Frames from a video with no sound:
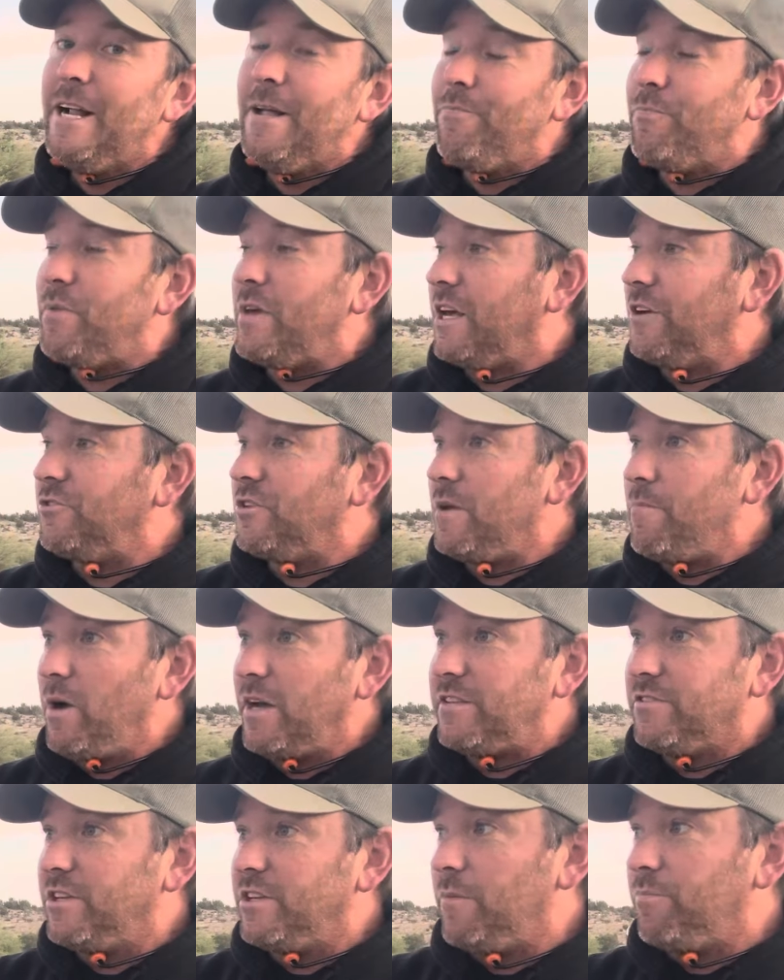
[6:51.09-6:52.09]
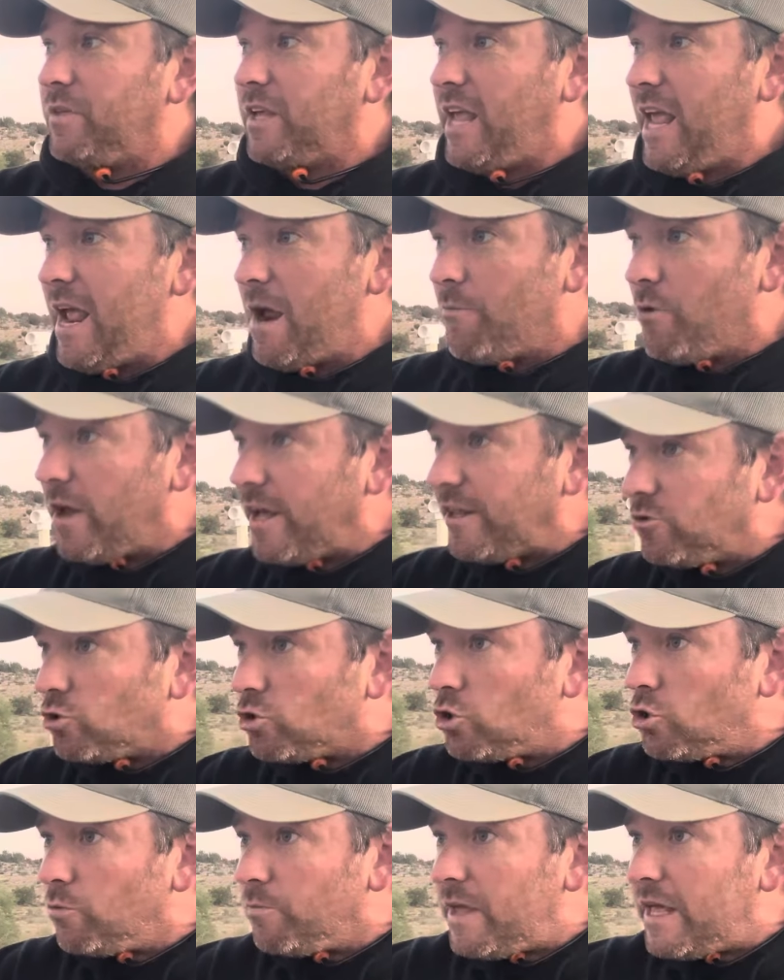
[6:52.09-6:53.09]
because they might set up the camera and
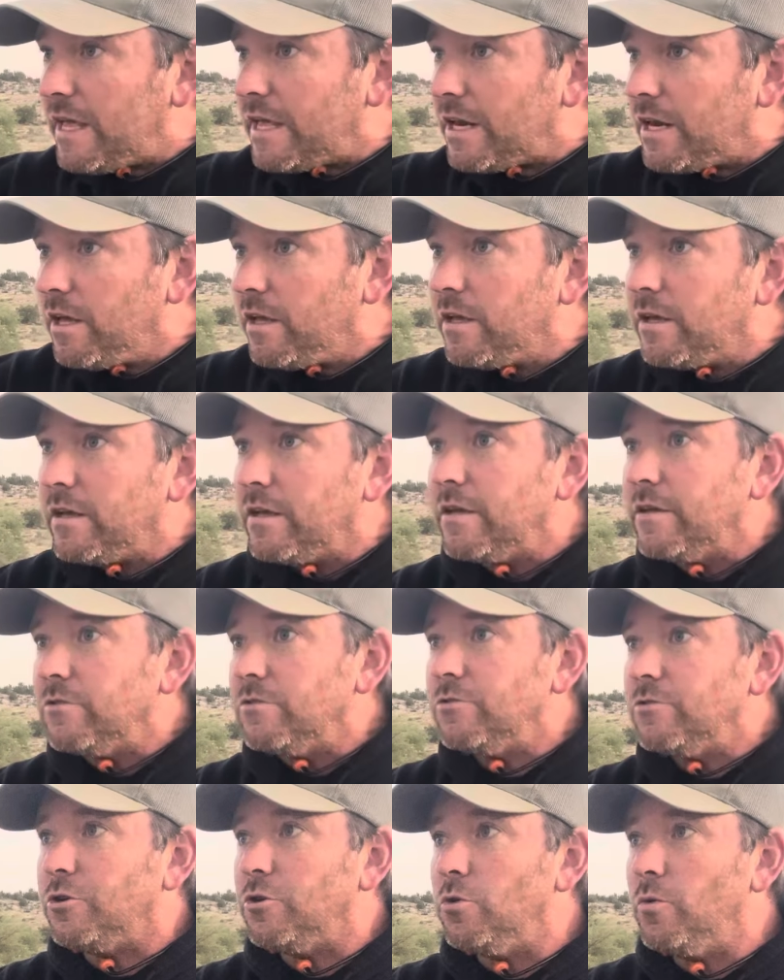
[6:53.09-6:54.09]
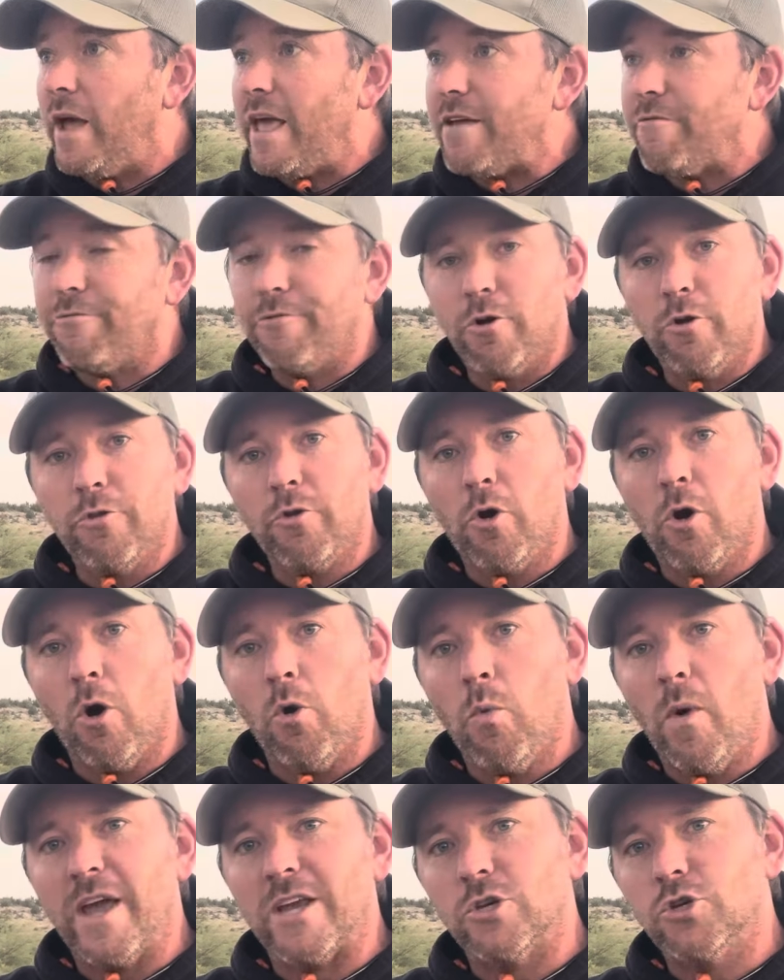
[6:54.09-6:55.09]
zoom in to a further
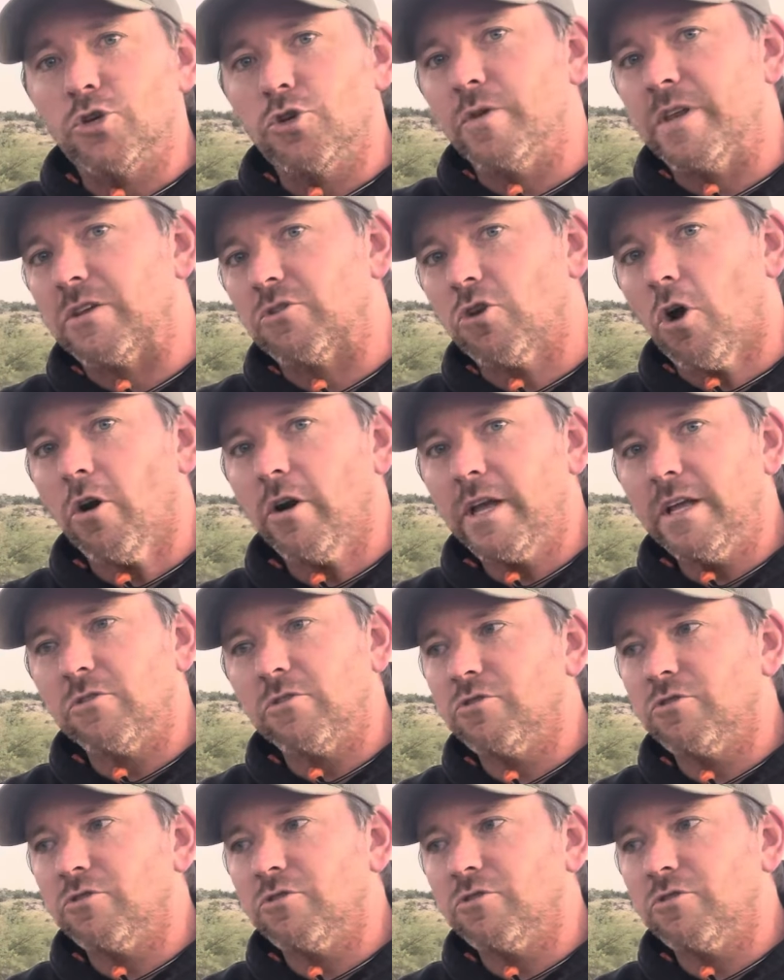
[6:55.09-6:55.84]
away shooting target.